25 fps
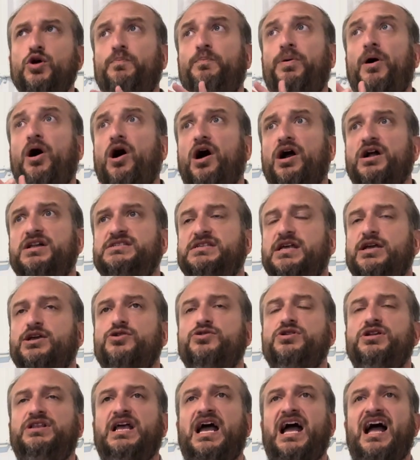parts that you
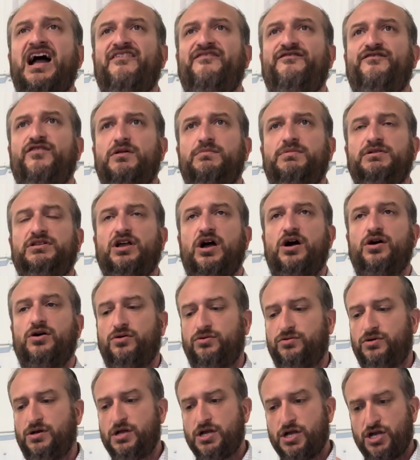need to have full
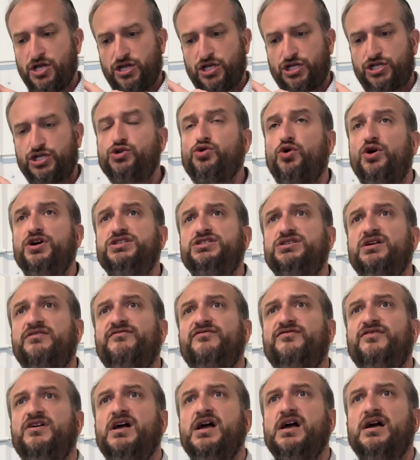Bitachon. The choice
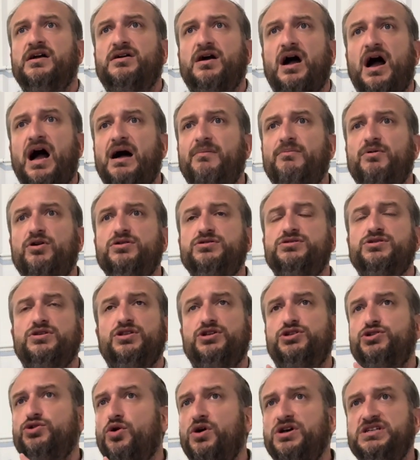of commerce, or
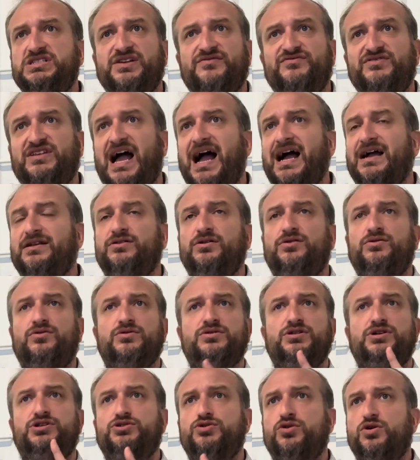the choice of doctor,
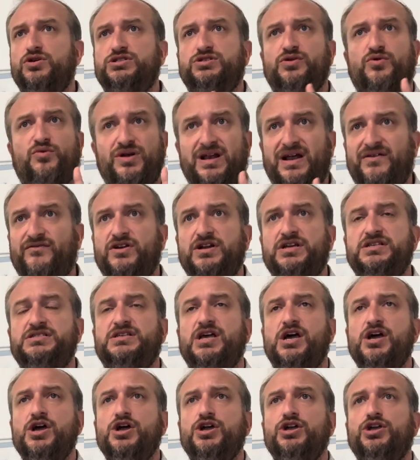or the choice of whatever it is
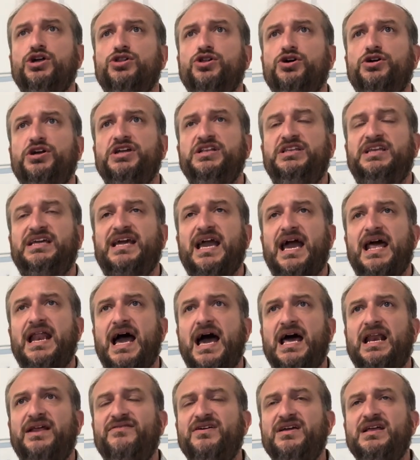you're looking to get
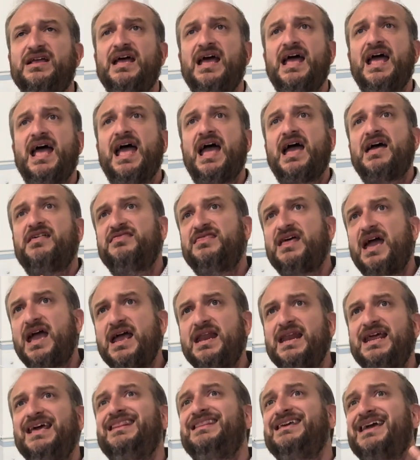out of it. And
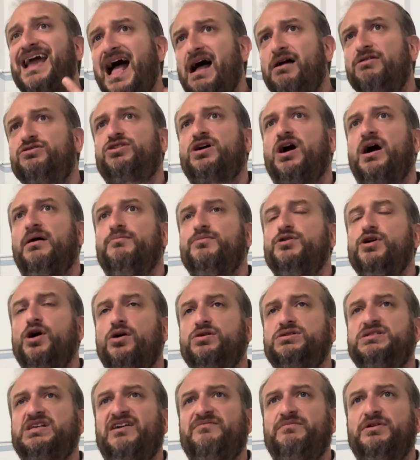then in the outcome, you
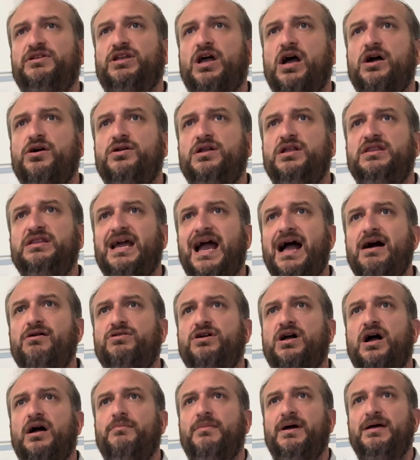also have Bitachon in the
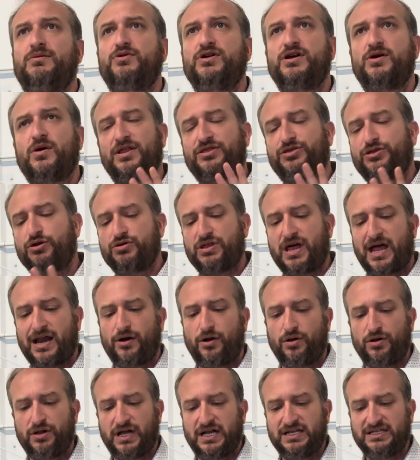outcome. And we went through that
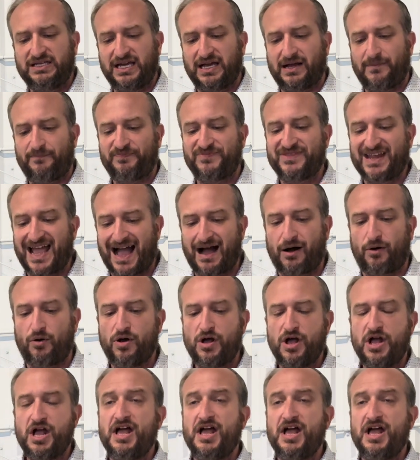whole idea. Now,